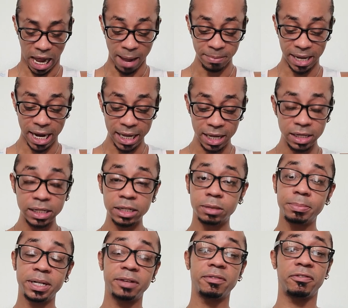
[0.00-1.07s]
I'm getting a little
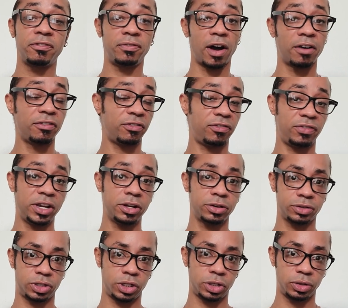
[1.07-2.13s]
bit of a, a
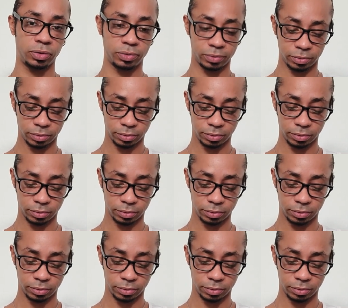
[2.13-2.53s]
fear too.